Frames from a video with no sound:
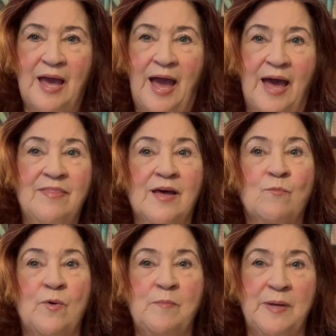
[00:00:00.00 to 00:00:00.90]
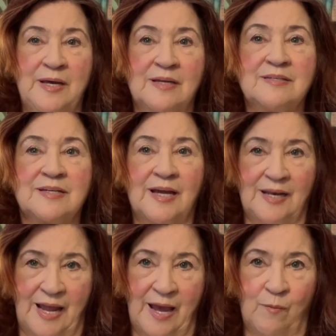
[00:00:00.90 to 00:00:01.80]
And then we begin to get
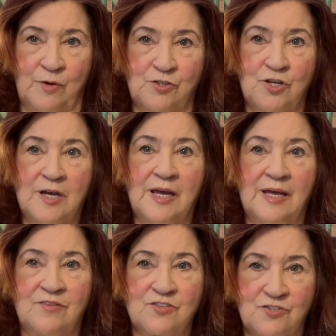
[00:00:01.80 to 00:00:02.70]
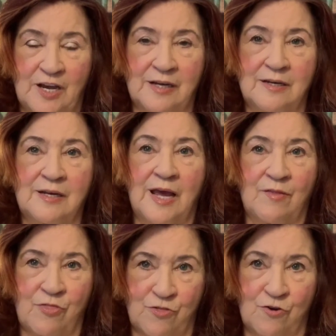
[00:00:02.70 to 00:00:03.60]
language in the second
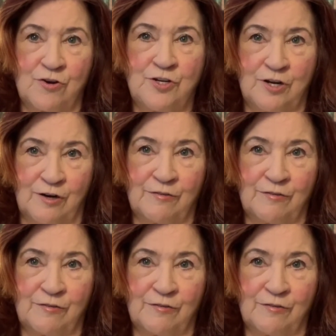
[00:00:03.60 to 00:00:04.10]
and third year of